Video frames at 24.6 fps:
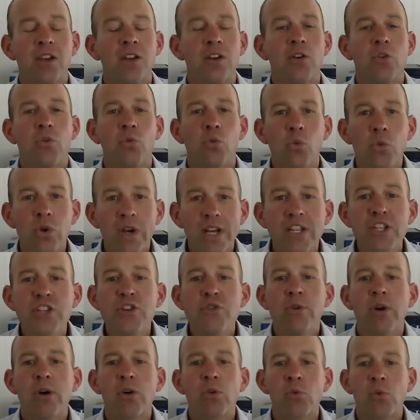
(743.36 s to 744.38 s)
When
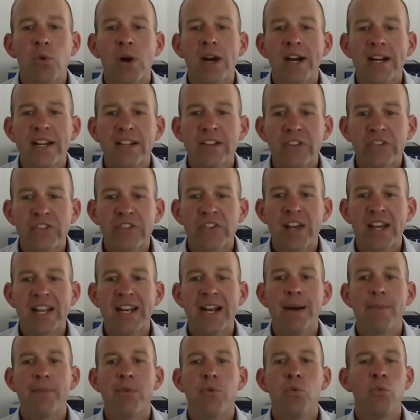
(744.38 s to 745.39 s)
you are ready to sign
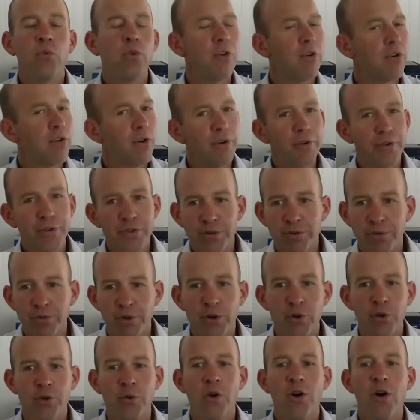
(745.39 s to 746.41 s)
up, we'll go
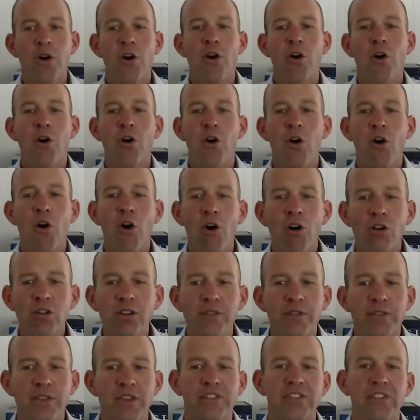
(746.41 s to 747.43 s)
through all
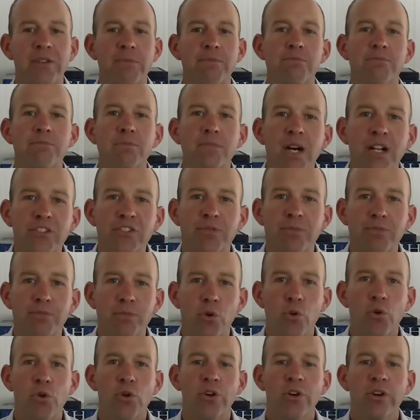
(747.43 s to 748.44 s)
of this in much
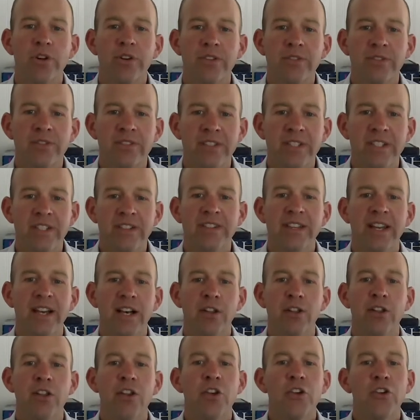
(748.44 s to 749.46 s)
more
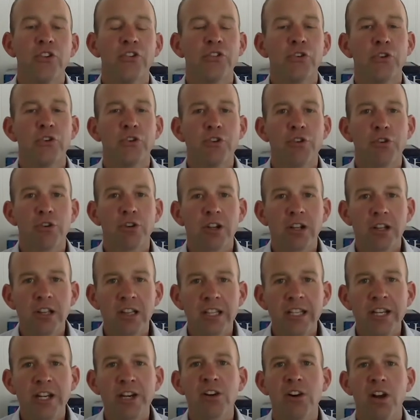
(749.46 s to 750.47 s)
detail so you're
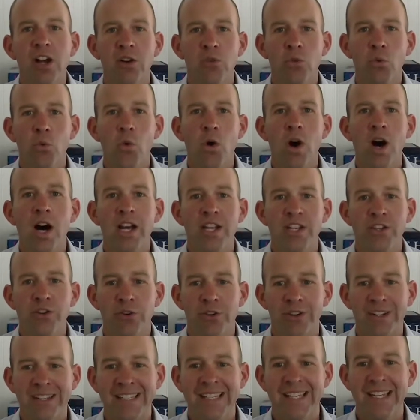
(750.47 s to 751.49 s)
clear on what
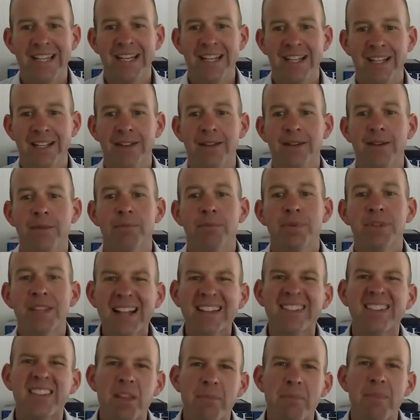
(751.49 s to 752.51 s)
you're getting. But
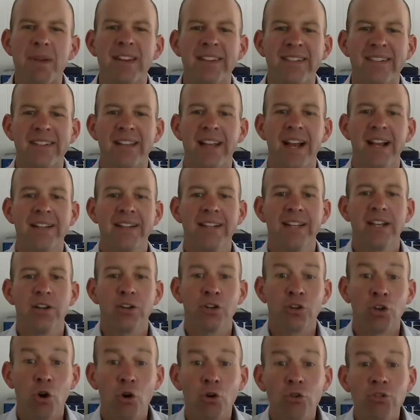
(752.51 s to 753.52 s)
that's the basic idea.
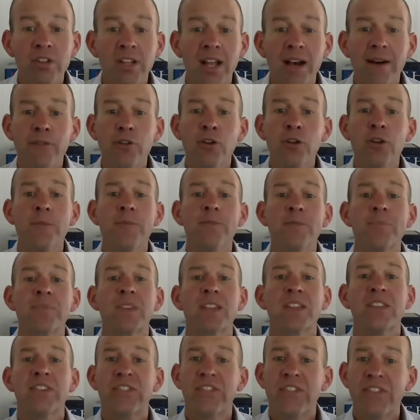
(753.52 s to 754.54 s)
Gold level,
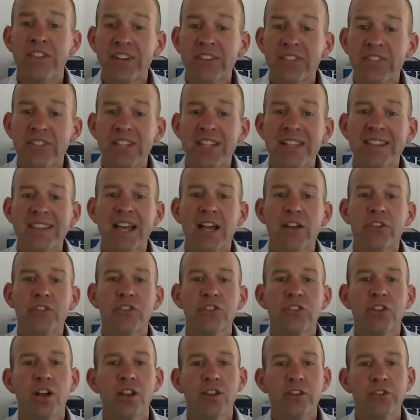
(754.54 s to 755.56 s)

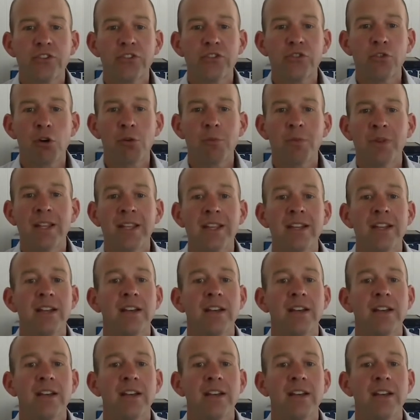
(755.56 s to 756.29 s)
$16,000 normally.